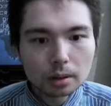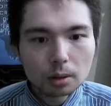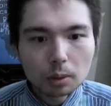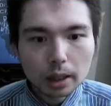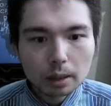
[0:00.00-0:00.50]

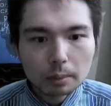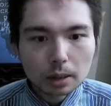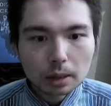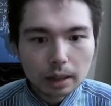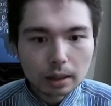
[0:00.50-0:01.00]
The way
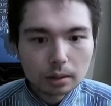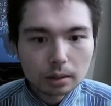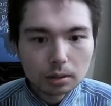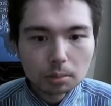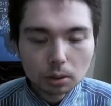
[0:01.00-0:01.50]
black
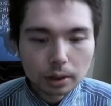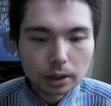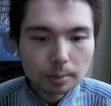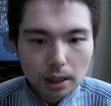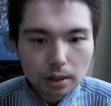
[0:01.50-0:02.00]
deployed
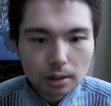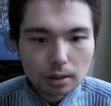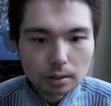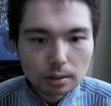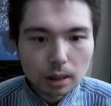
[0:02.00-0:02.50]
his
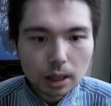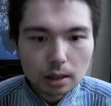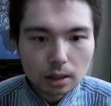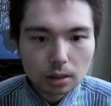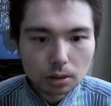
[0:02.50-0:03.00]
pieces
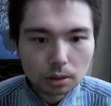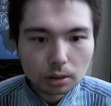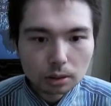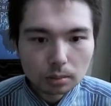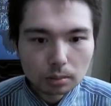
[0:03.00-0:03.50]
made it
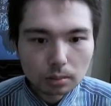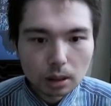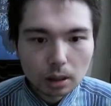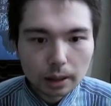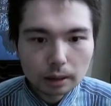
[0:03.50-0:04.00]
look
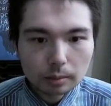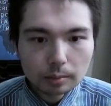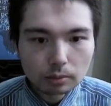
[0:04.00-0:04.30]
like,